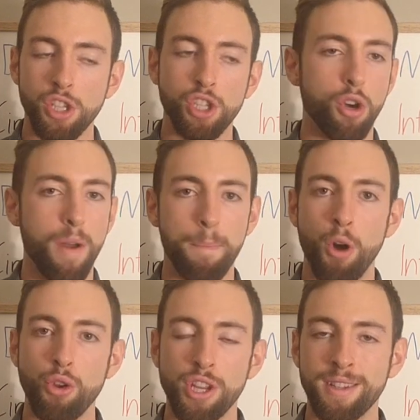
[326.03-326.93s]
So
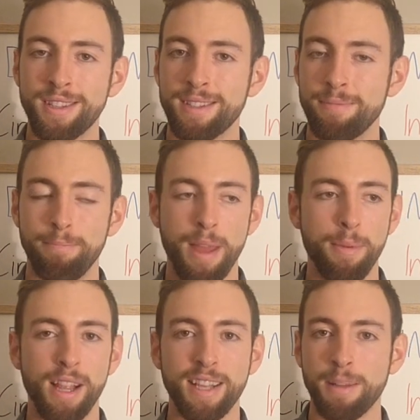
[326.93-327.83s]
emotions
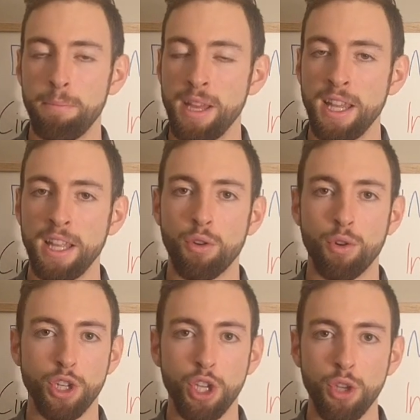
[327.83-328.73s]
maybe last a minute
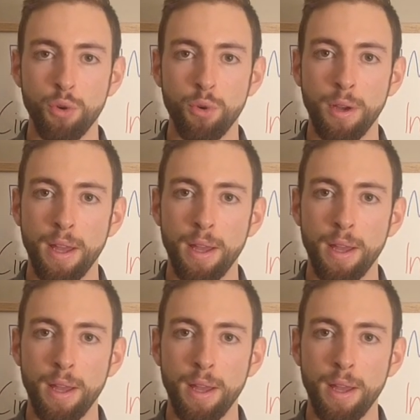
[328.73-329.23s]
or two